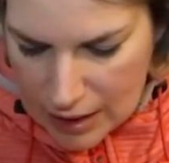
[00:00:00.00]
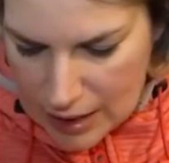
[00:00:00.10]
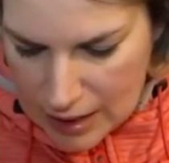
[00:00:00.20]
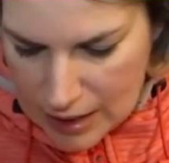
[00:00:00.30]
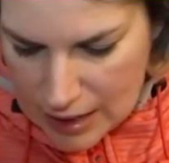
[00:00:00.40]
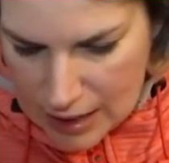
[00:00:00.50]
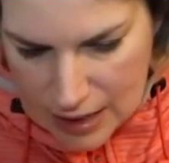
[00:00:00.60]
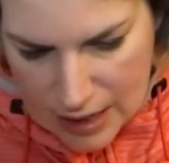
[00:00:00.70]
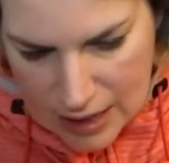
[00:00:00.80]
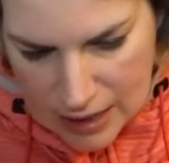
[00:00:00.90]

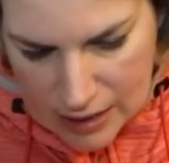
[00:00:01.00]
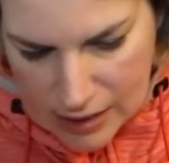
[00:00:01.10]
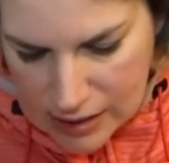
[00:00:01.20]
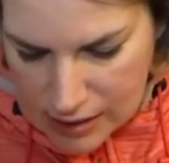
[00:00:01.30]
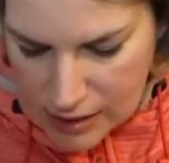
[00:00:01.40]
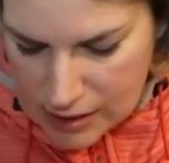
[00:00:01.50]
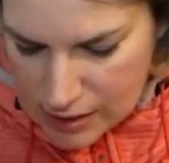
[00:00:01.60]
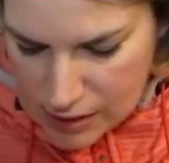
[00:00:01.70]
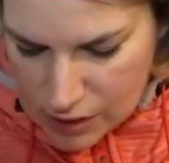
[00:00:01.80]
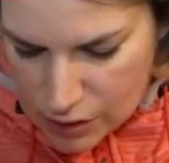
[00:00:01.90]

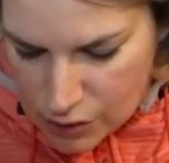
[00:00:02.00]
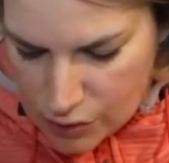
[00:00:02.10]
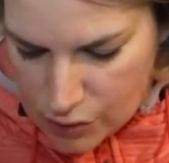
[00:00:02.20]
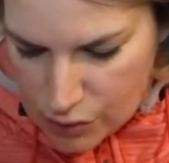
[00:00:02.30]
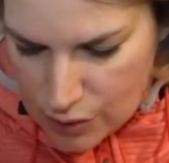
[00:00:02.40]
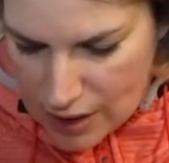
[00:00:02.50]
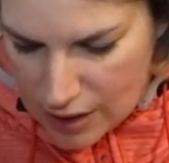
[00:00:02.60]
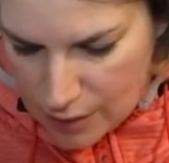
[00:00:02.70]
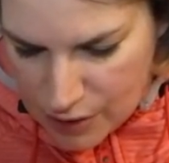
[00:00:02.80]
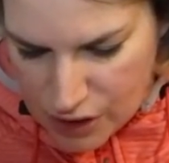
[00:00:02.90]
And
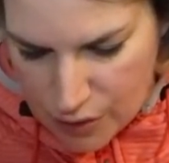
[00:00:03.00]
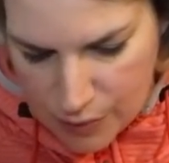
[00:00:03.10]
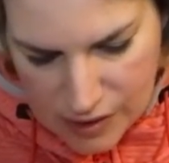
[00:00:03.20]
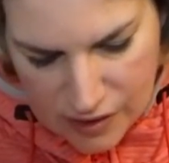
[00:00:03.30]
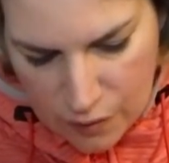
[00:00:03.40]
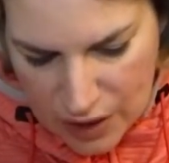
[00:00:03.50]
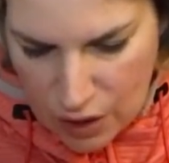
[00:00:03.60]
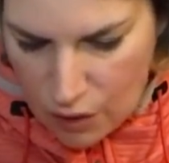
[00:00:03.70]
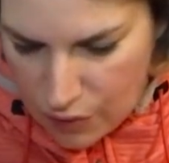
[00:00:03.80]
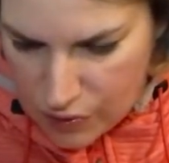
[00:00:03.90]
which other ones have we
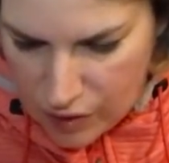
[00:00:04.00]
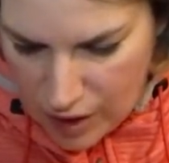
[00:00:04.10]
got?